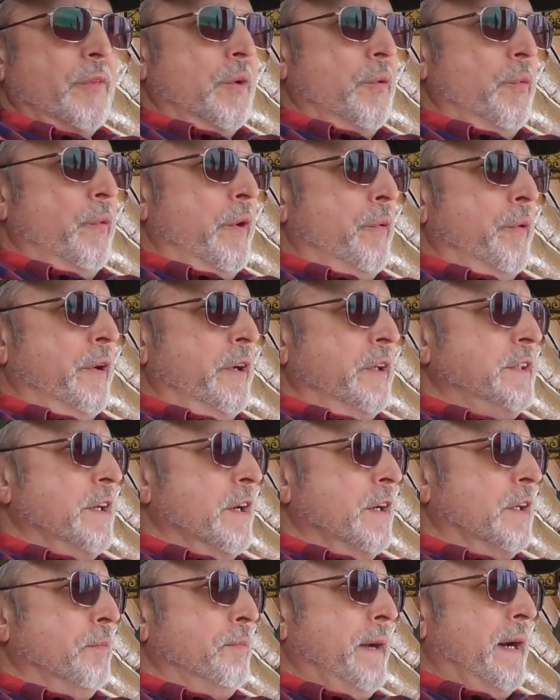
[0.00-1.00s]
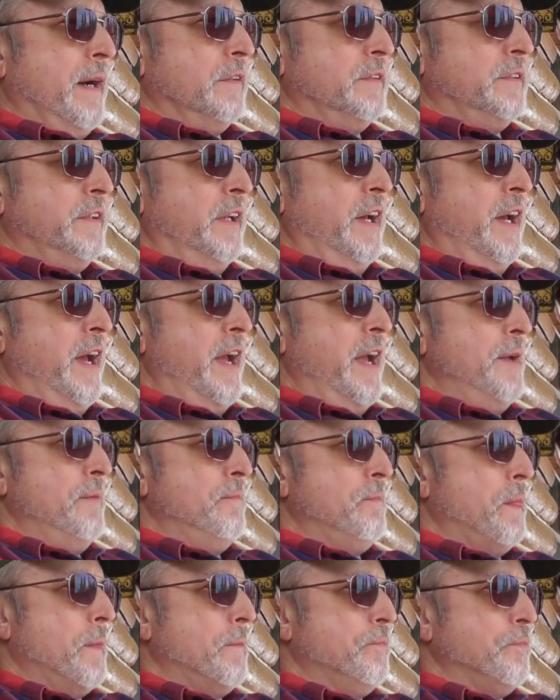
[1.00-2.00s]
what I want to talk about today
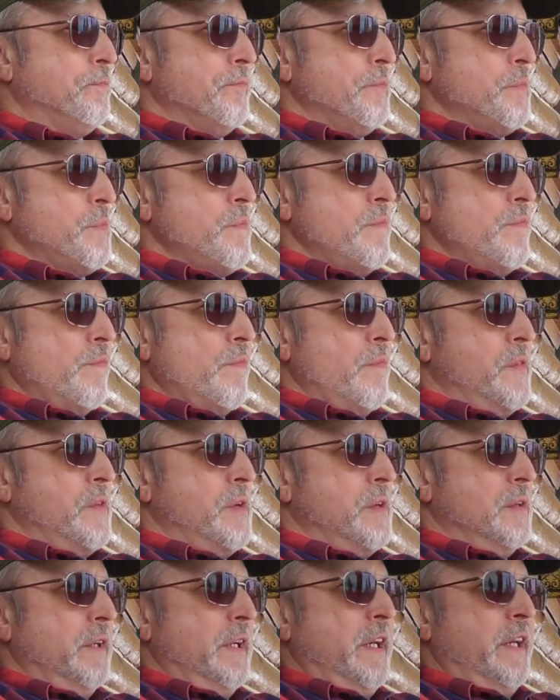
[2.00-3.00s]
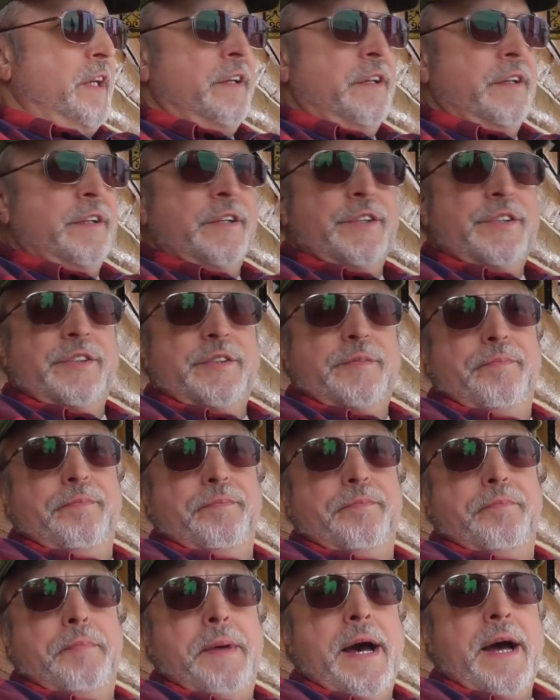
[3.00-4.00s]
is
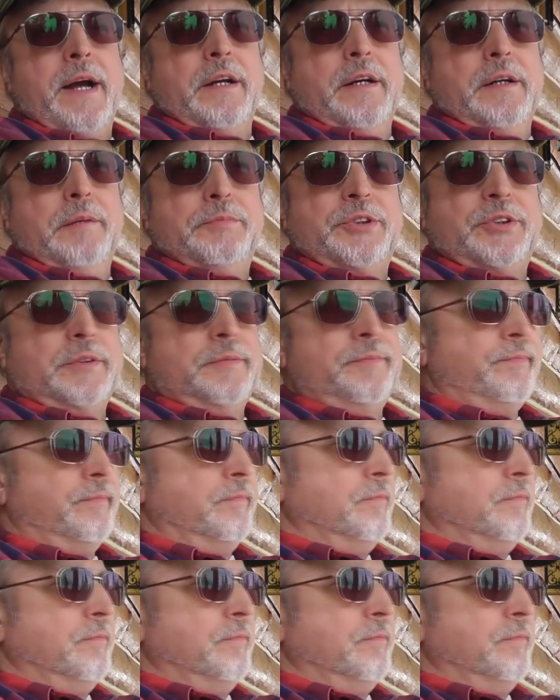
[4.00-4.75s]
backups.